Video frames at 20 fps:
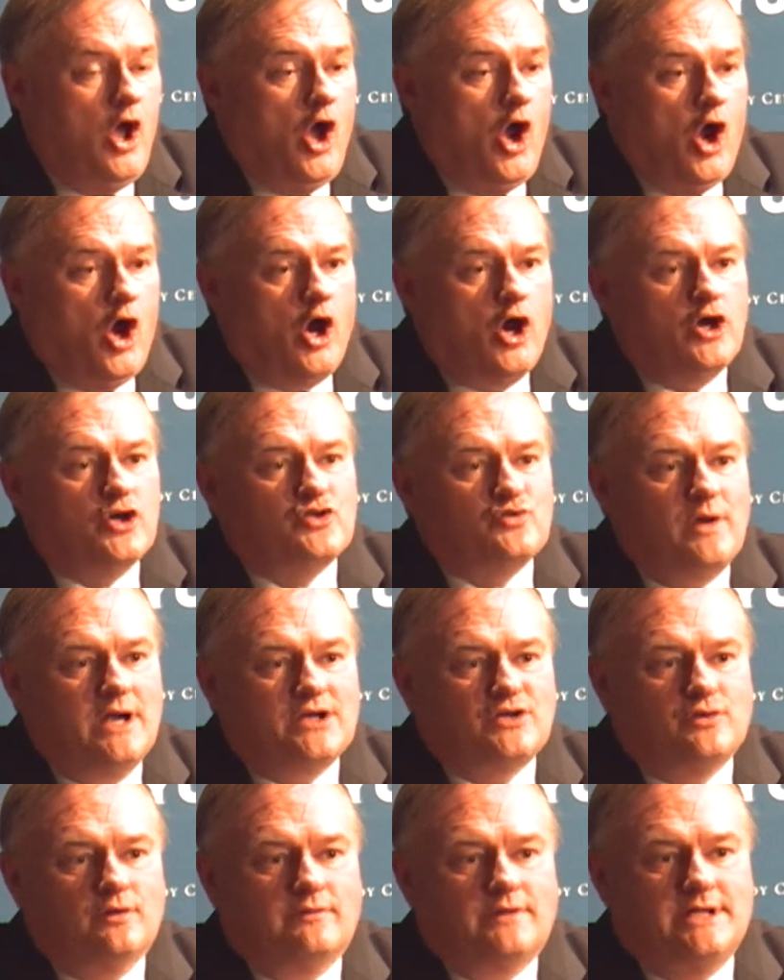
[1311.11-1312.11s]
Our
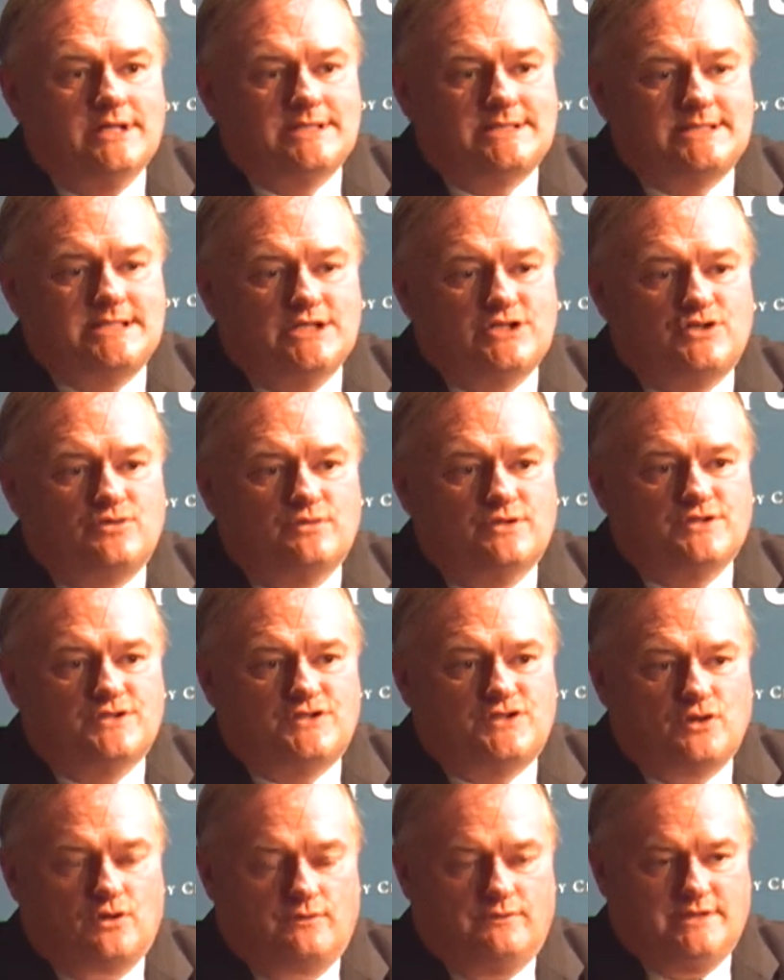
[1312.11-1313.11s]
director of constituent
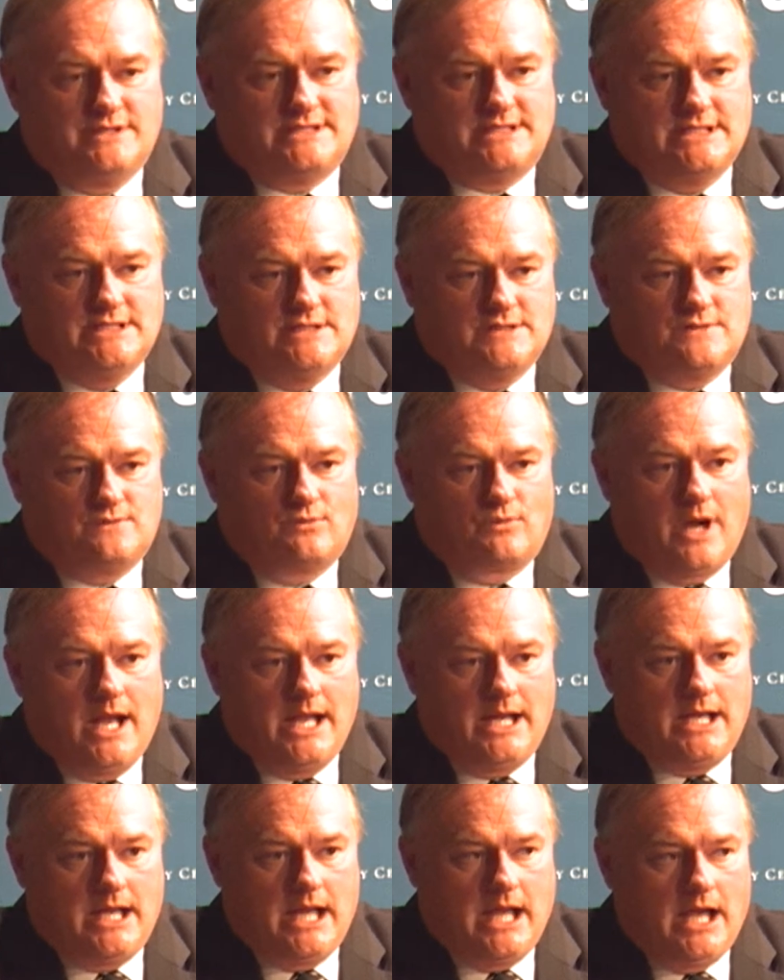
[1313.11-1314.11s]
services
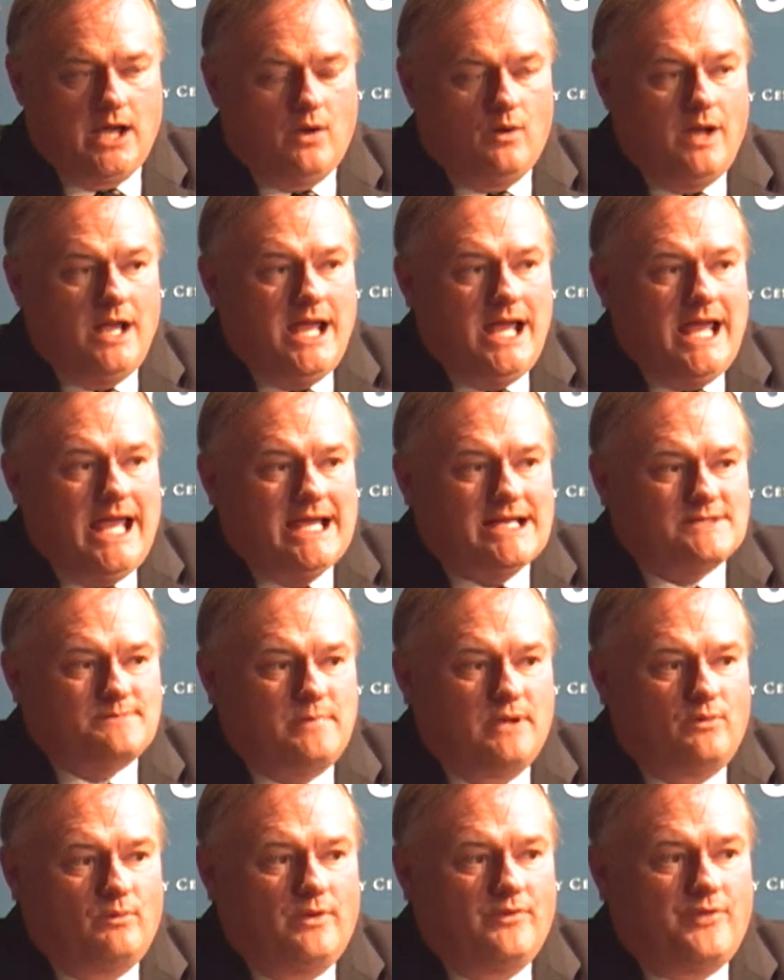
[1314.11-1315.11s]
right now has
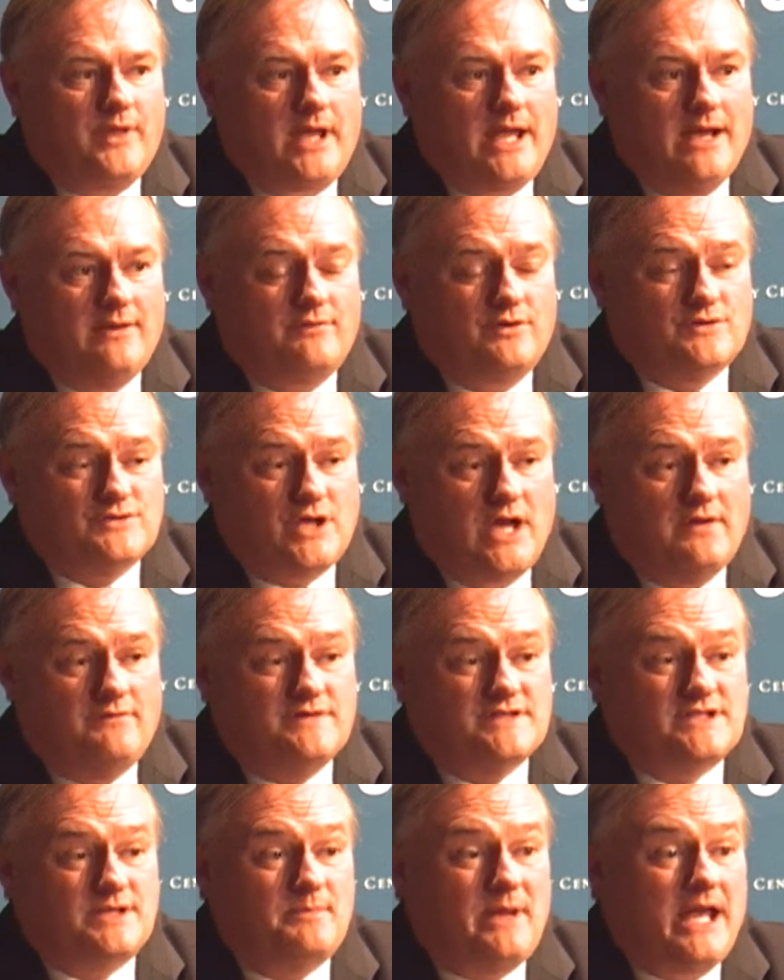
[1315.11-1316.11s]
been with the governor's
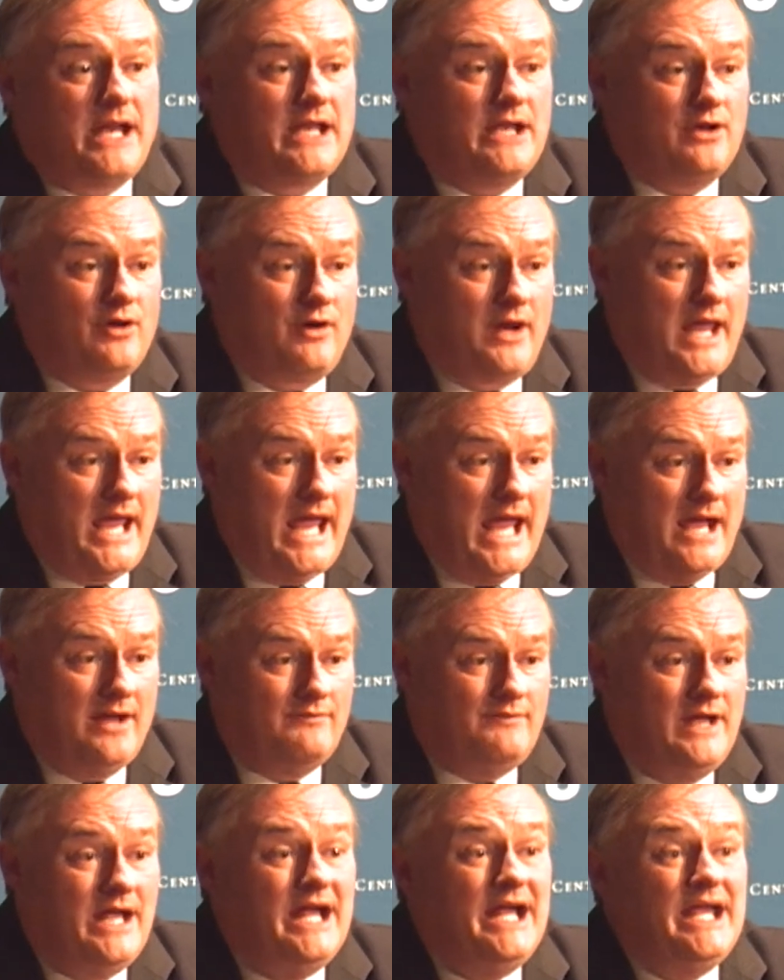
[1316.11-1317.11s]
office about 1.5 years.
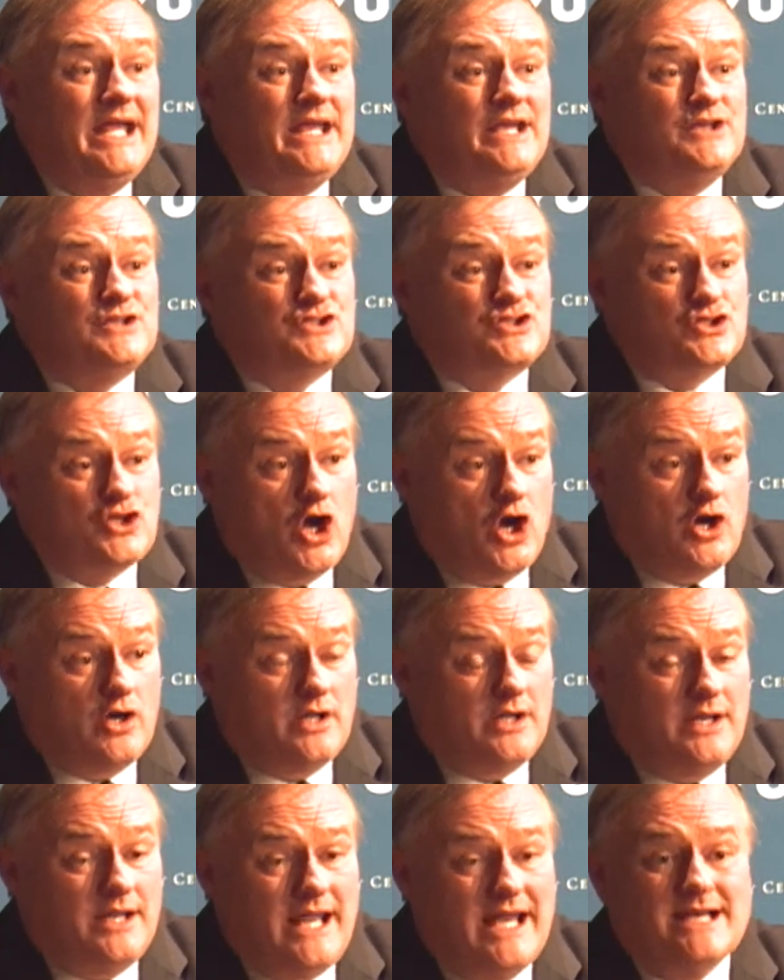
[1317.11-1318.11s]
He
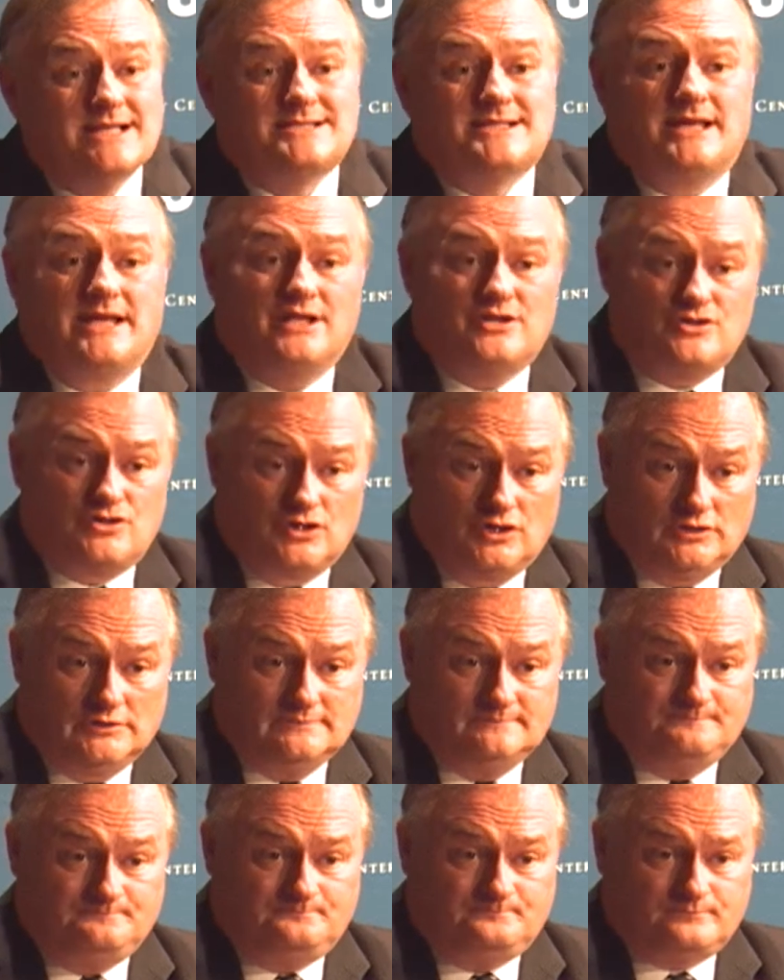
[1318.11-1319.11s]
started as an intern.
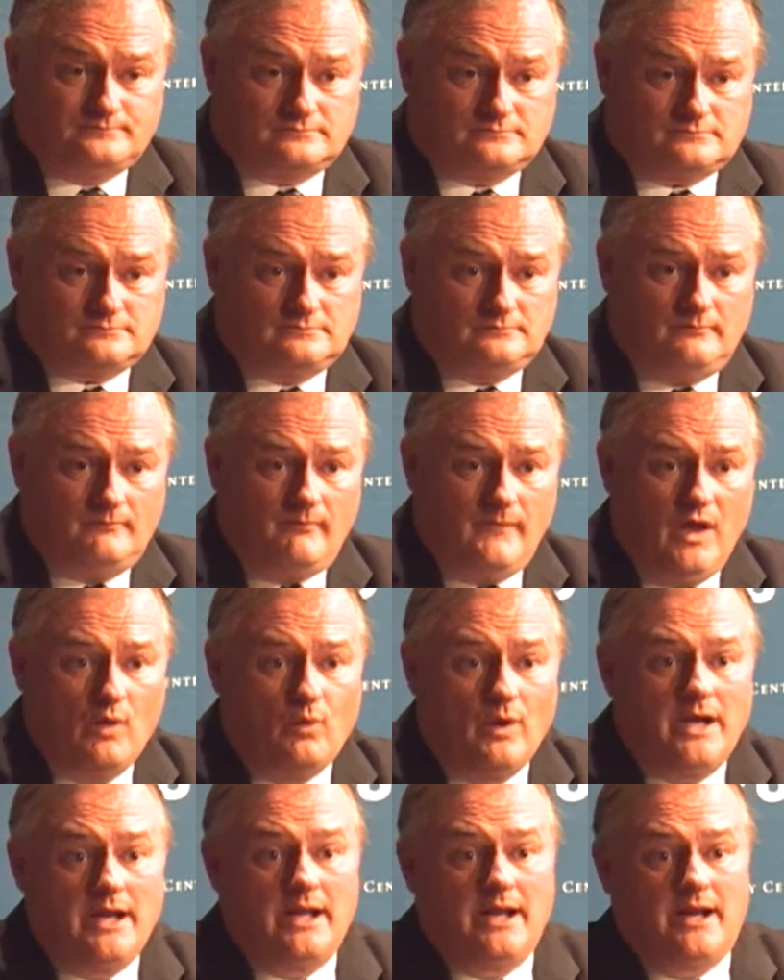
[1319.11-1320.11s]
And
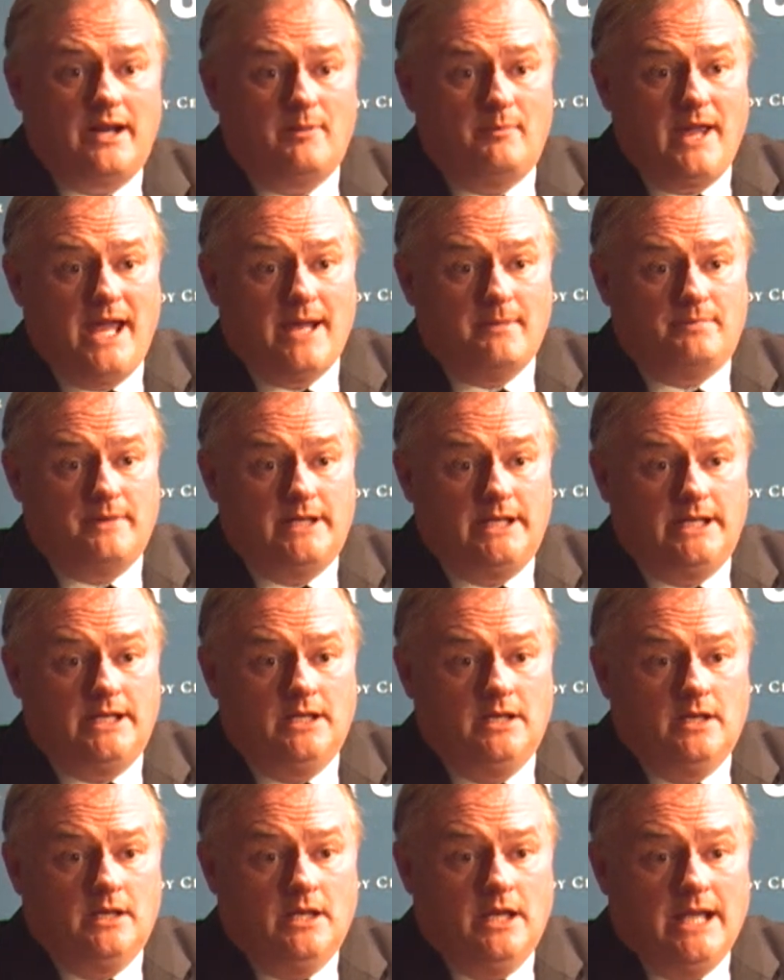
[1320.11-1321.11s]
what ended up happening?
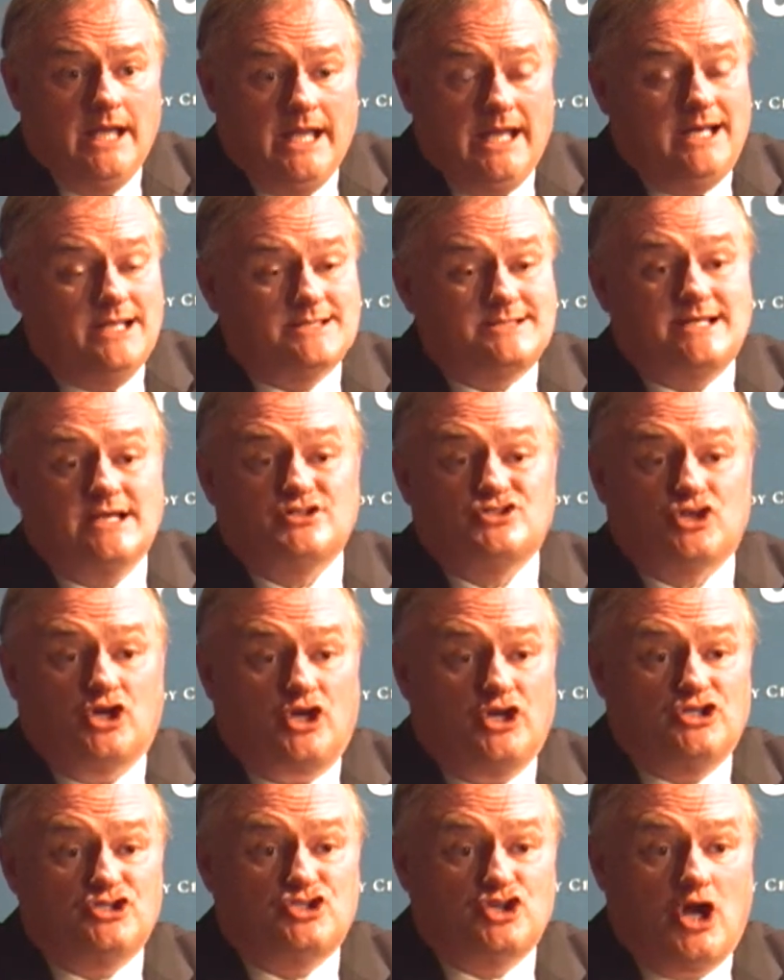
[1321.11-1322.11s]
He did such a
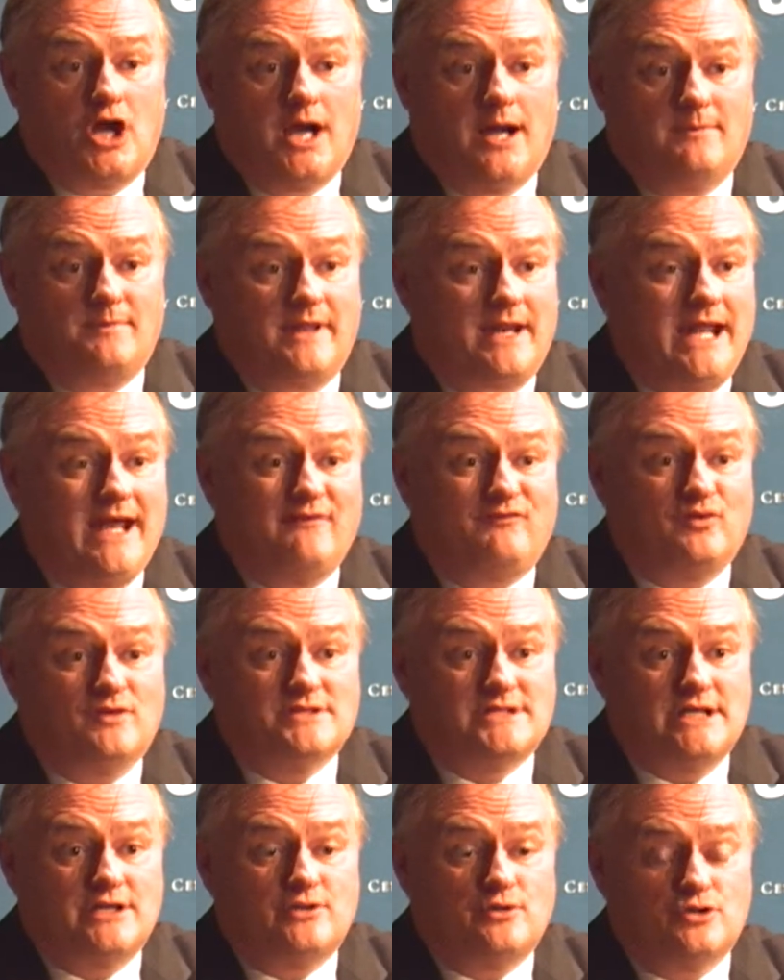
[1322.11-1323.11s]
good job that after
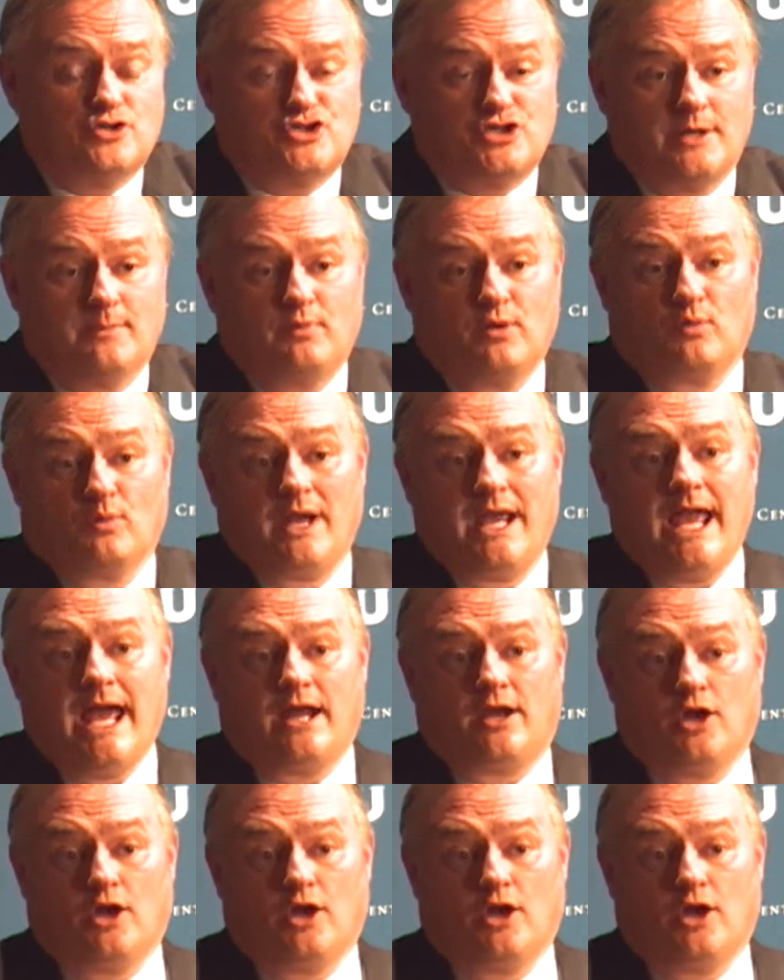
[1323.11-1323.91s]
his internship, when we had an